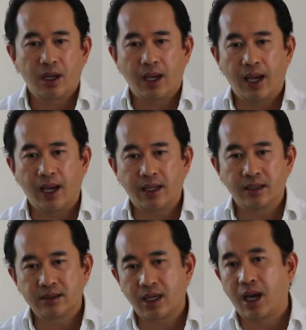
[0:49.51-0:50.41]

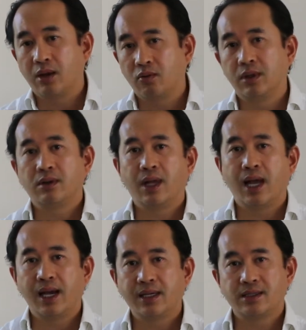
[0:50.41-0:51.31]
and I
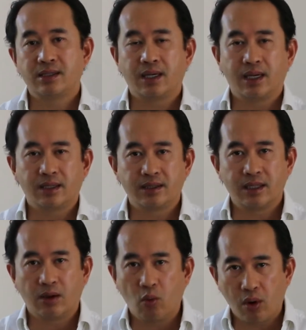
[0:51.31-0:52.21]
realize that
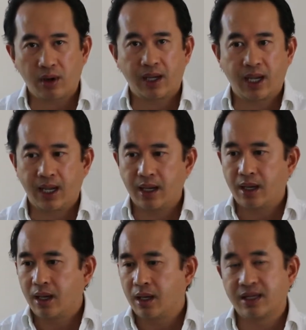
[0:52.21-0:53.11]
working
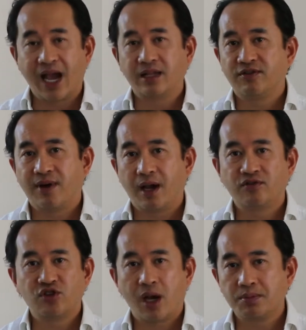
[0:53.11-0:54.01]

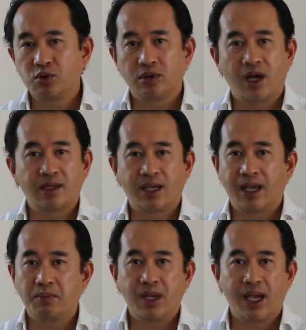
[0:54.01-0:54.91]
9-to-5 jobs will not
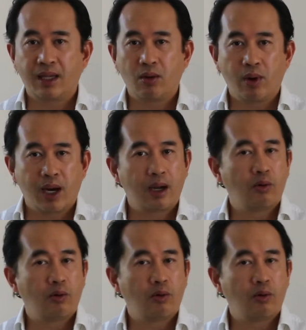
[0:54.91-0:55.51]
get me anywhere,